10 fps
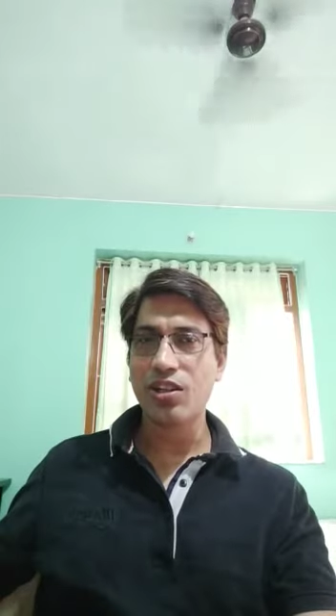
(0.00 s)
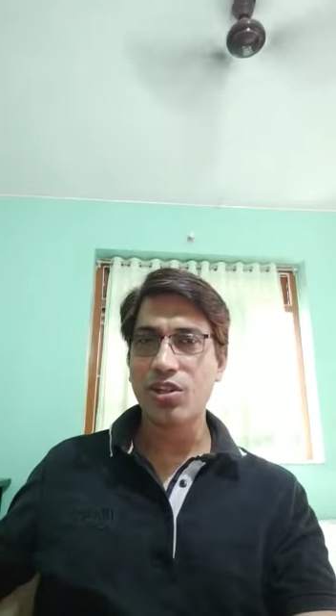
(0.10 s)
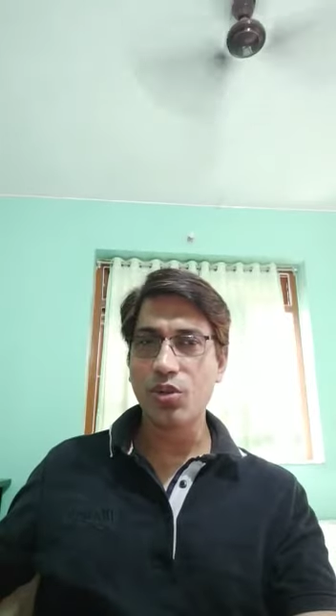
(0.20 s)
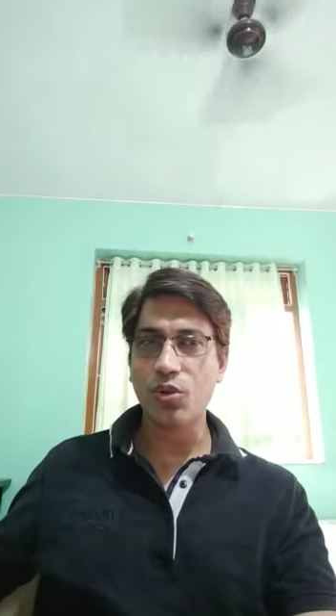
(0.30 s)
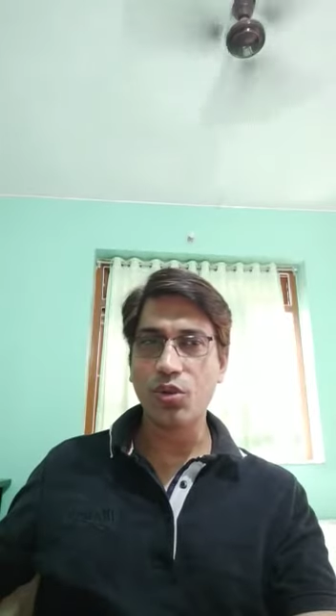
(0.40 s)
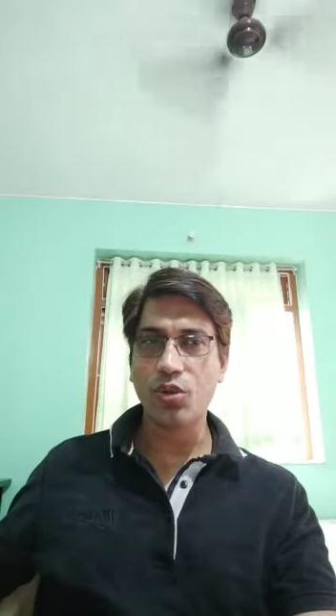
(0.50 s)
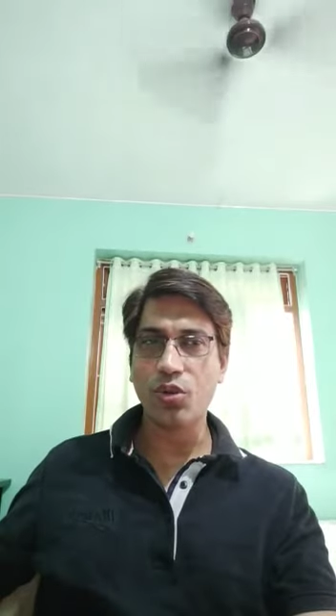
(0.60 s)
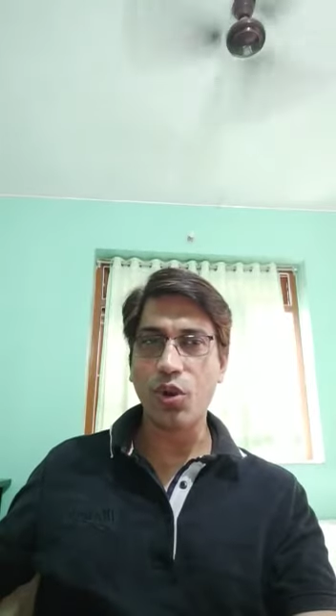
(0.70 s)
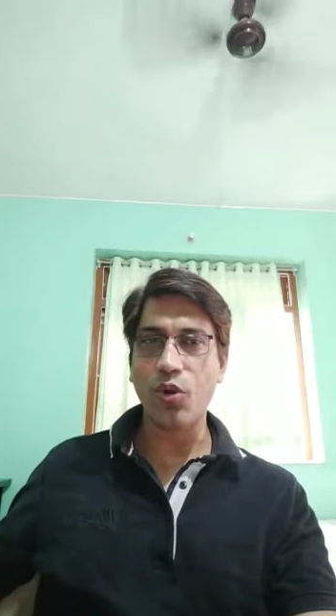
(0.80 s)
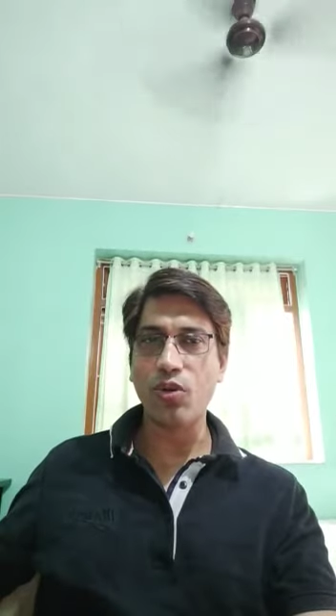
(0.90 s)
to
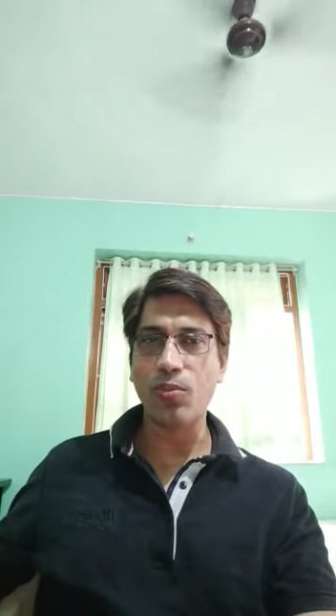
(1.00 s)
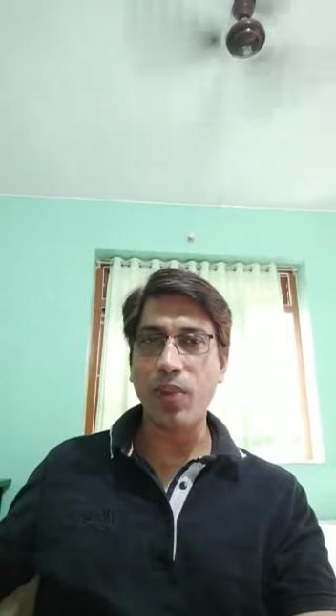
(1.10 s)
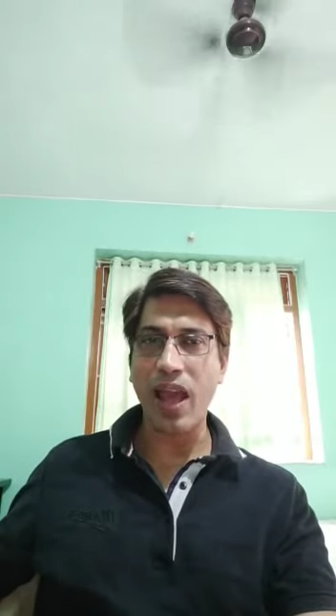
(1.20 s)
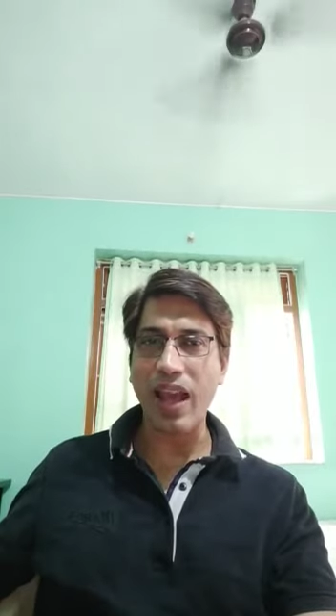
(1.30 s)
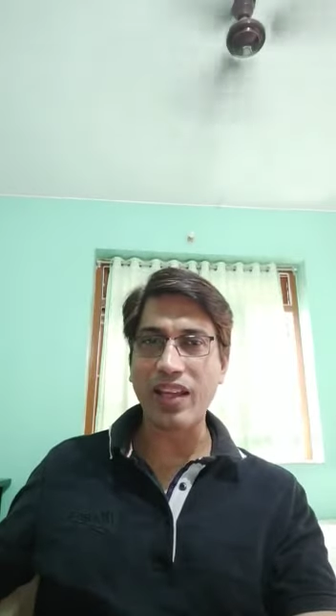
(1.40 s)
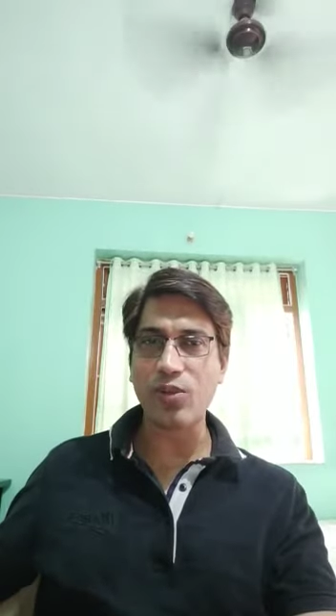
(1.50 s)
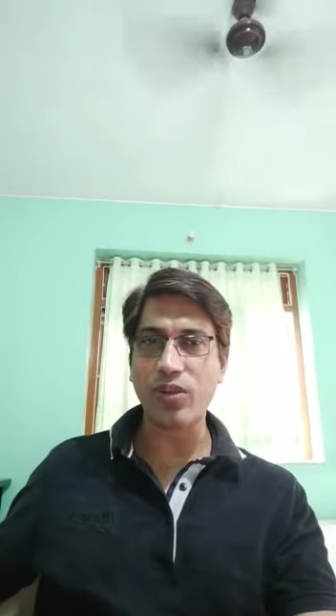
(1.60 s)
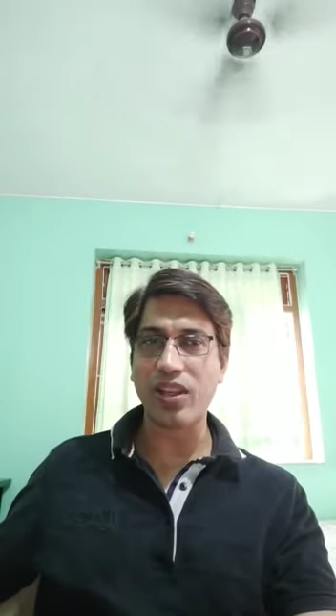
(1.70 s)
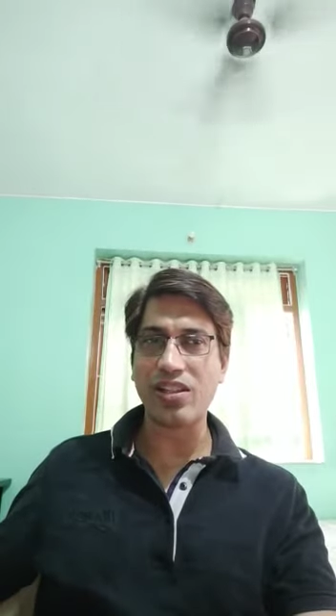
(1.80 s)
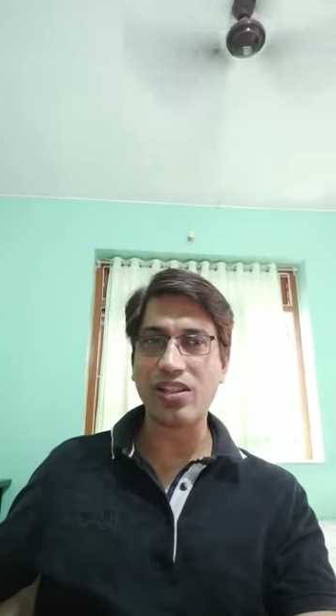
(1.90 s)
coal black, you
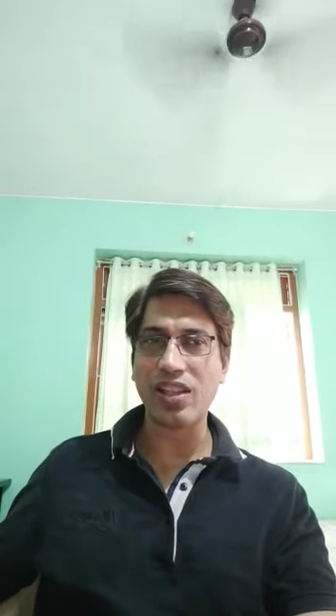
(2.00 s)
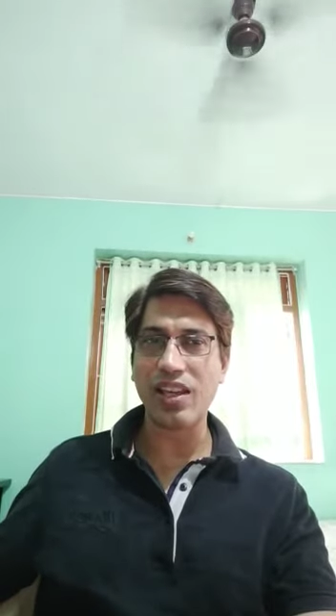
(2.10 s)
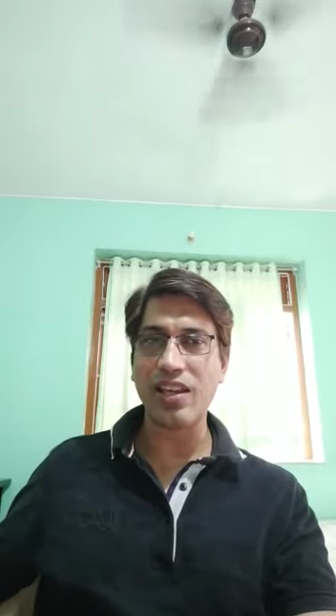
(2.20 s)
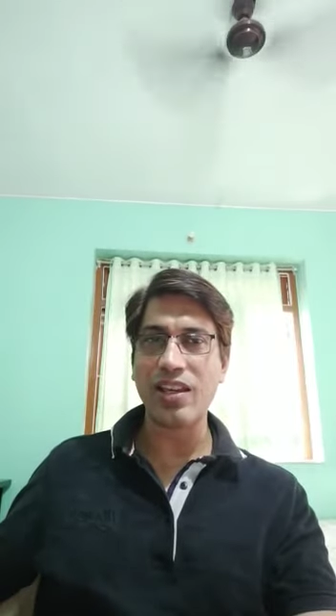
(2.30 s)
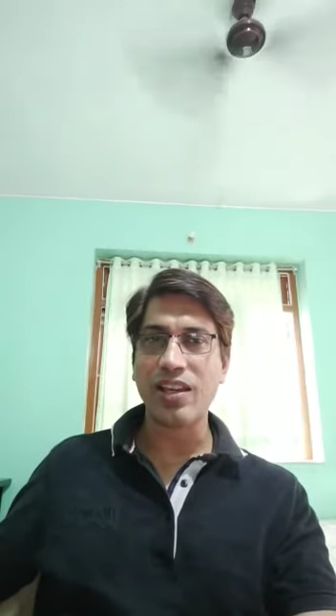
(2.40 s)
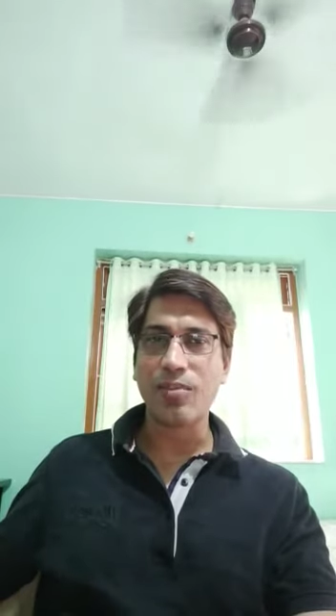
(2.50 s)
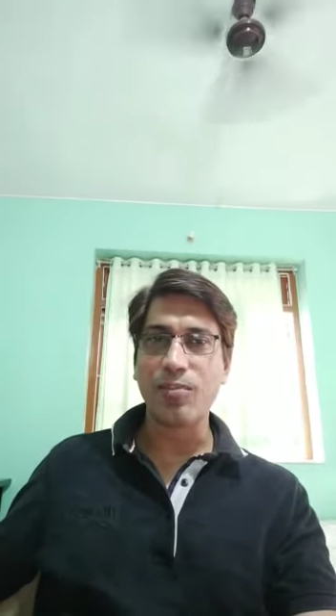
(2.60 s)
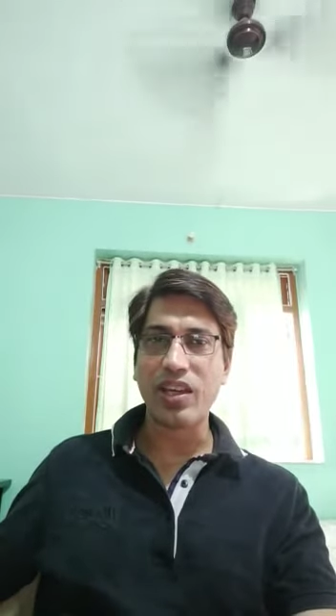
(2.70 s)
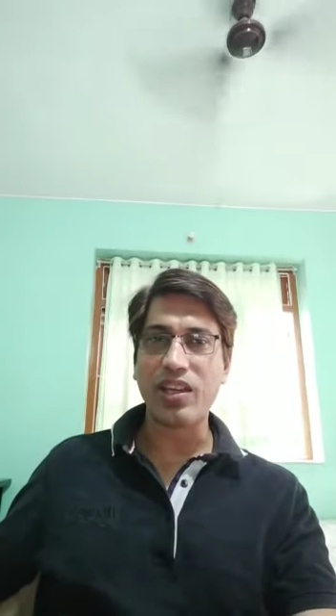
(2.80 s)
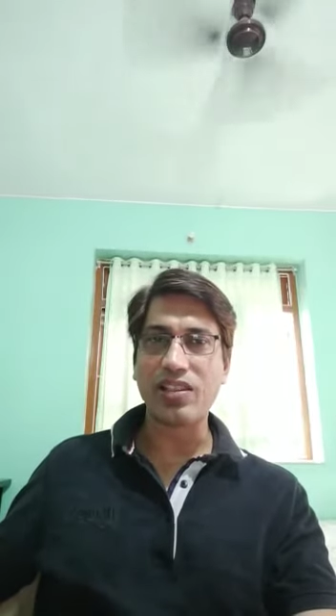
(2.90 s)
can say,
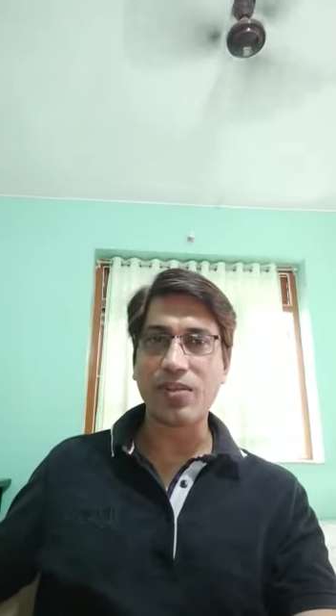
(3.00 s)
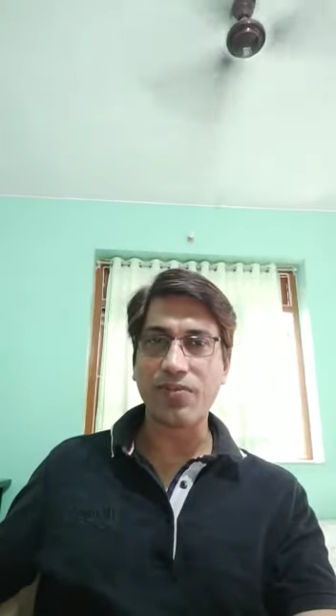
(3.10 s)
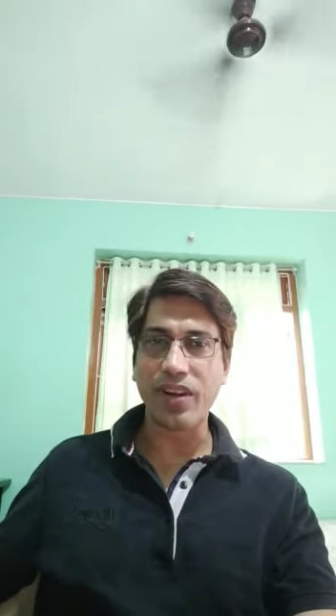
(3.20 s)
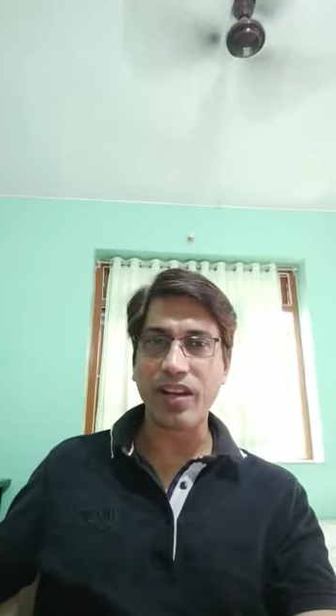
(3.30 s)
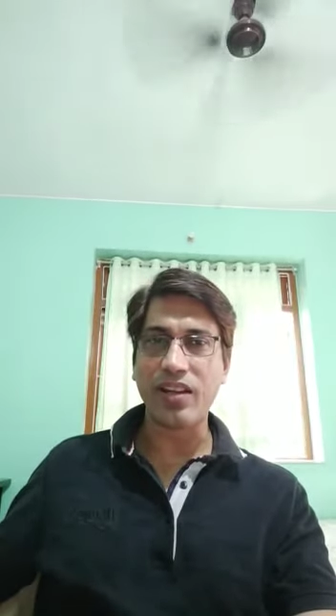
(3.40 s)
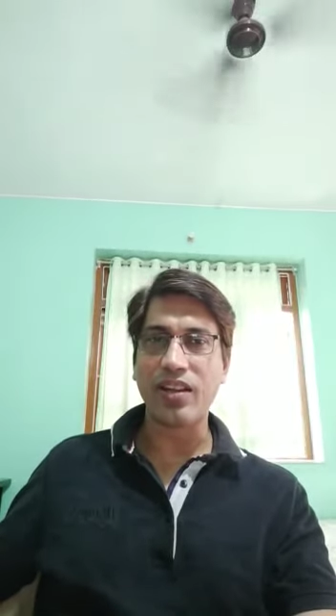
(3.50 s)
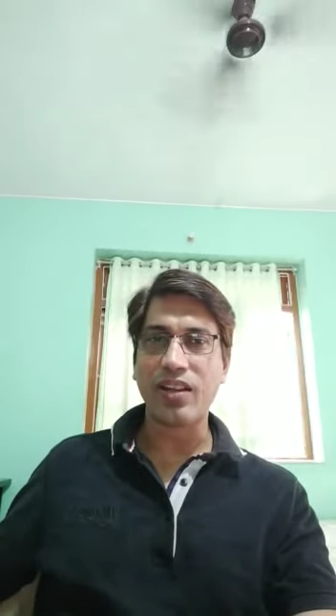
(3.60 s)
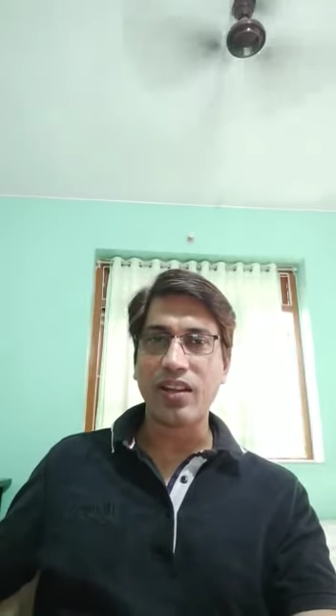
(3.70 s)
because of her,